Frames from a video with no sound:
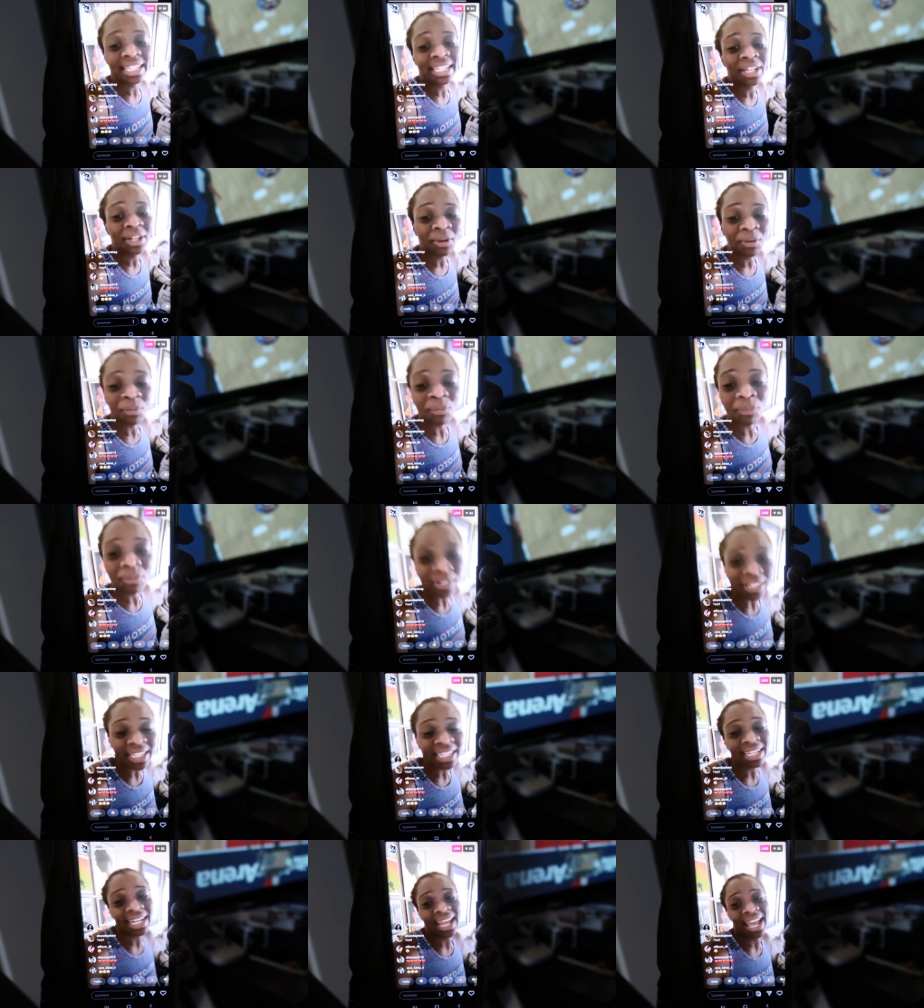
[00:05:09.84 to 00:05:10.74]
really,
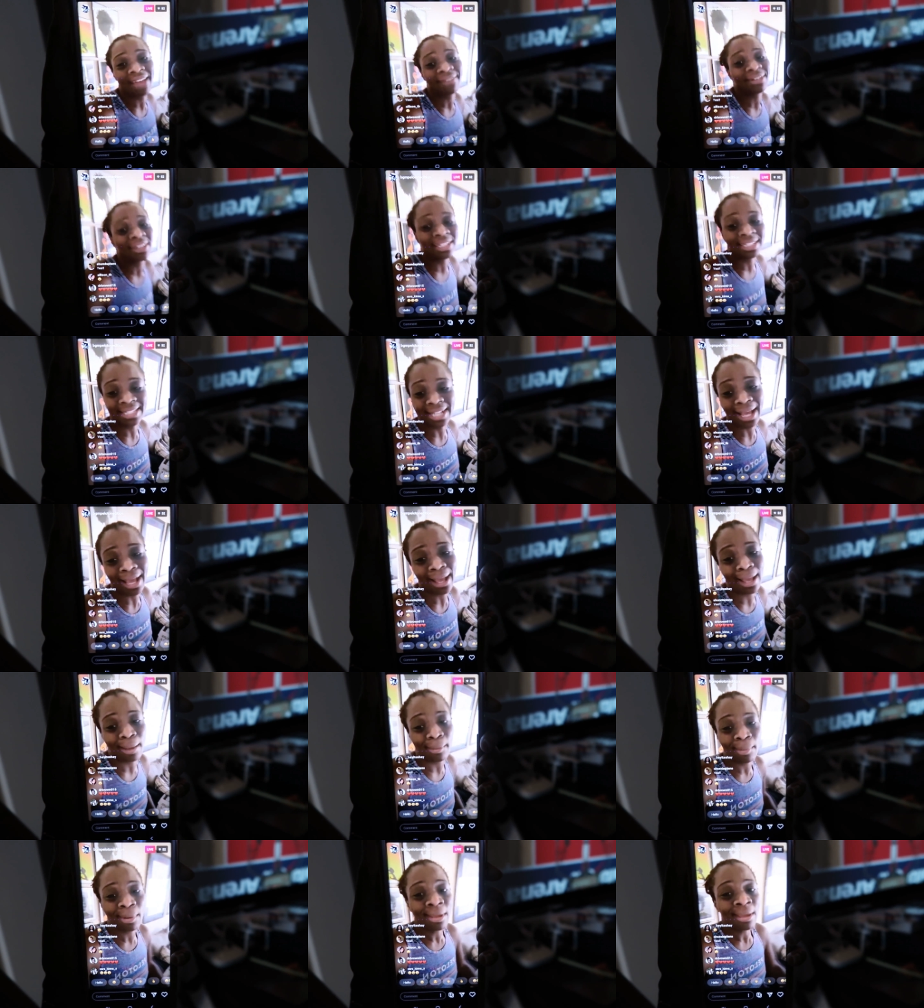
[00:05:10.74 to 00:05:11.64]
really gonna have a good
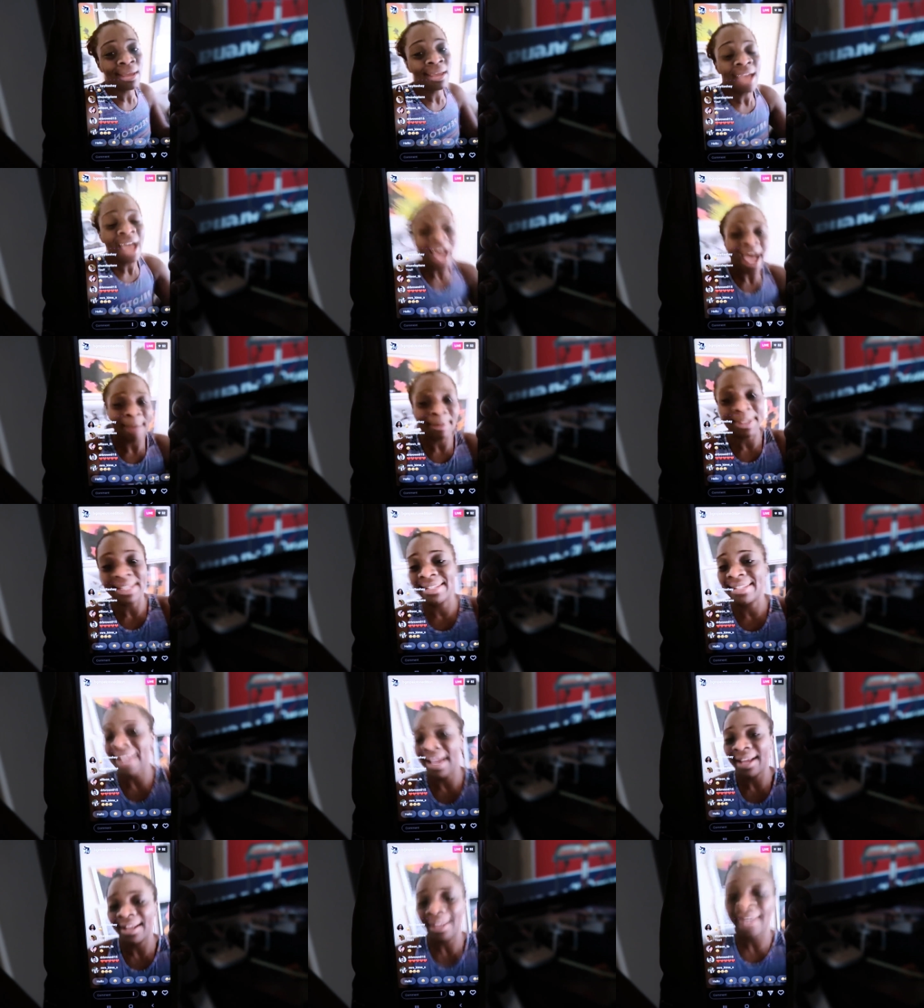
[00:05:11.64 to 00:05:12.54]
time. I'm
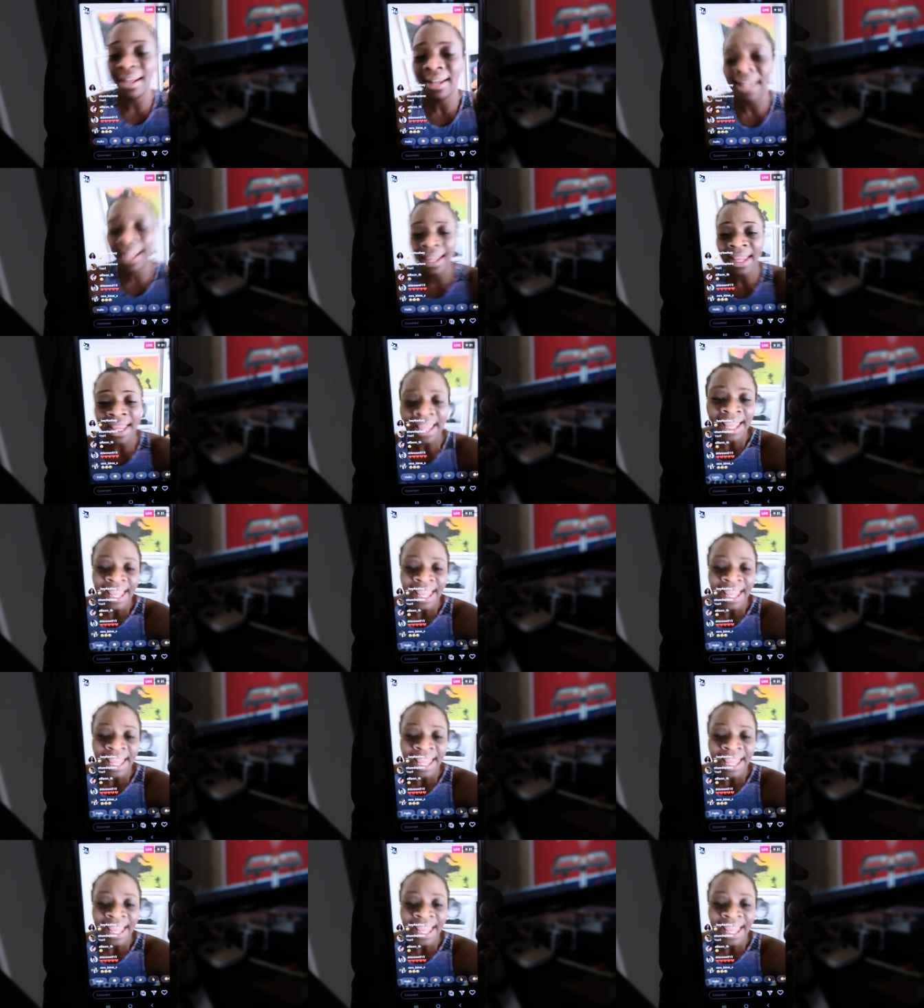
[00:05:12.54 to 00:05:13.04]
excited.